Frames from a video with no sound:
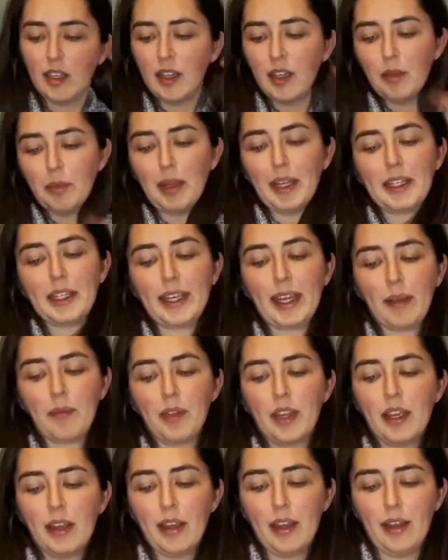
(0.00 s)
But yeah,
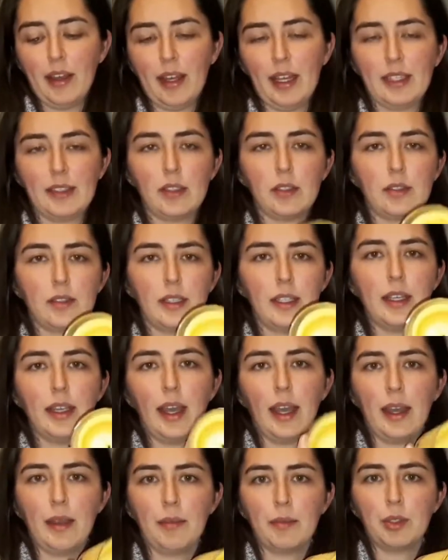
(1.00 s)
as you see,
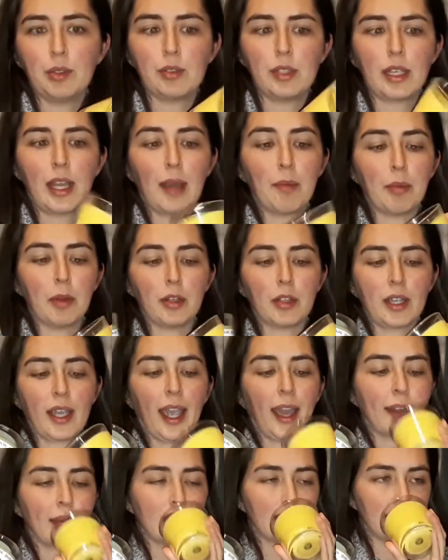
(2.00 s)
I'm using up all the
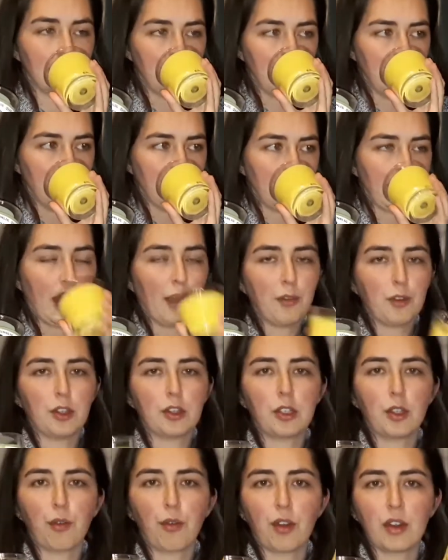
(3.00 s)
candles. They have got
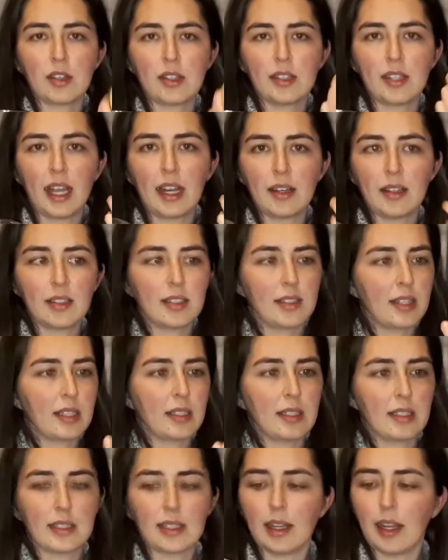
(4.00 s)
different scents.
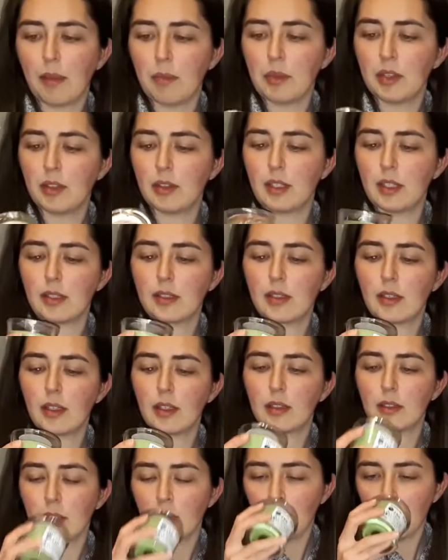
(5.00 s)
This is lemon, this
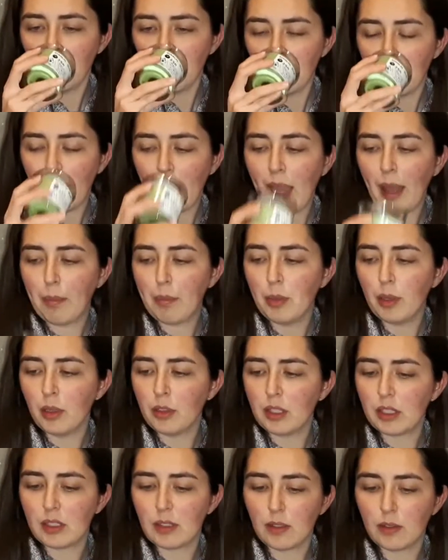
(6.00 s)
is apple,
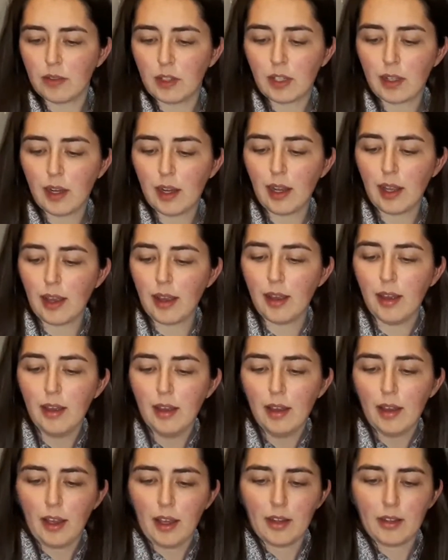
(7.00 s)
this is vanilla,
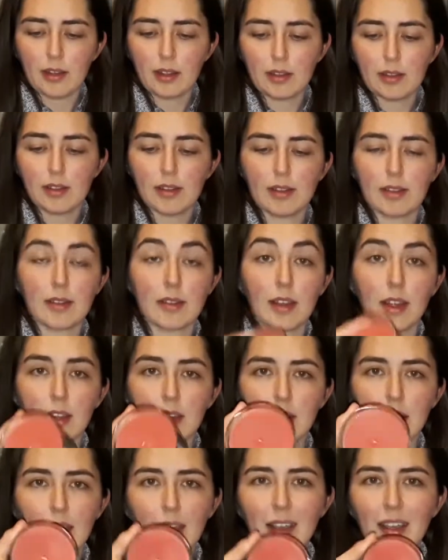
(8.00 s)
and this is
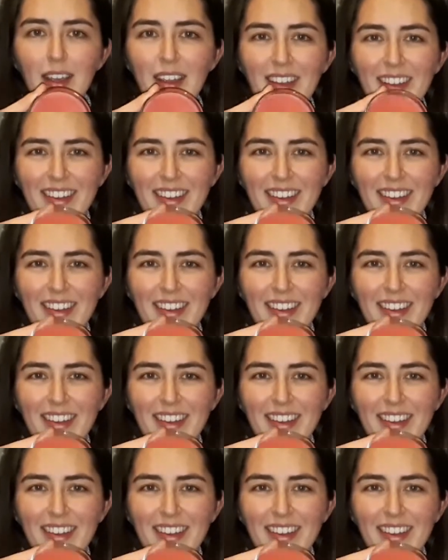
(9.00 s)
nothing.